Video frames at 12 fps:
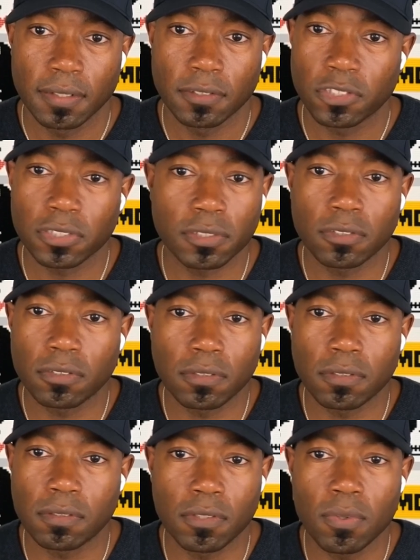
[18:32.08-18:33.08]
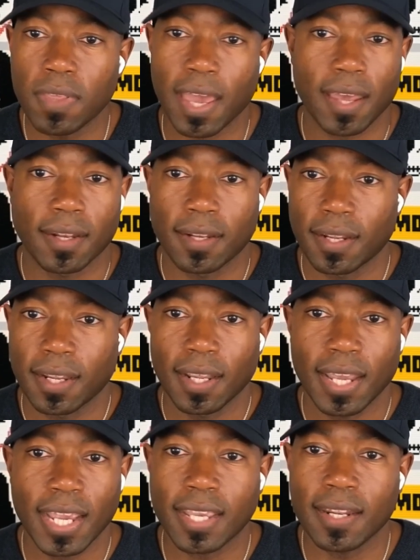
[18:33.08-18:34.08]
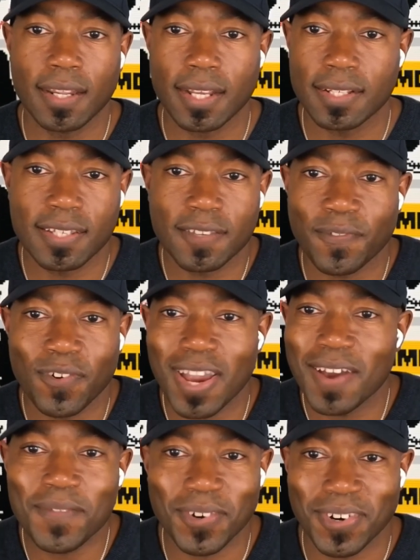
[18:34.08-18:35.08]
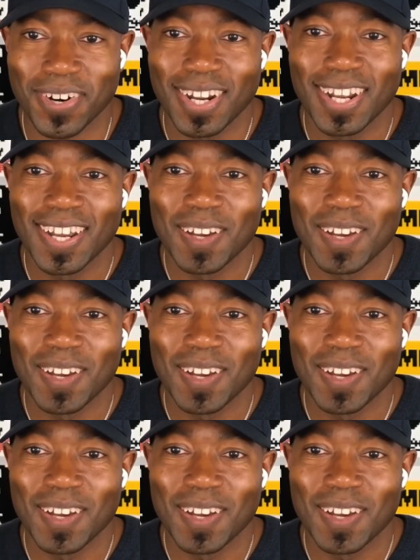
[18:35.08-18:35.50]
Just do that. It can exist forever,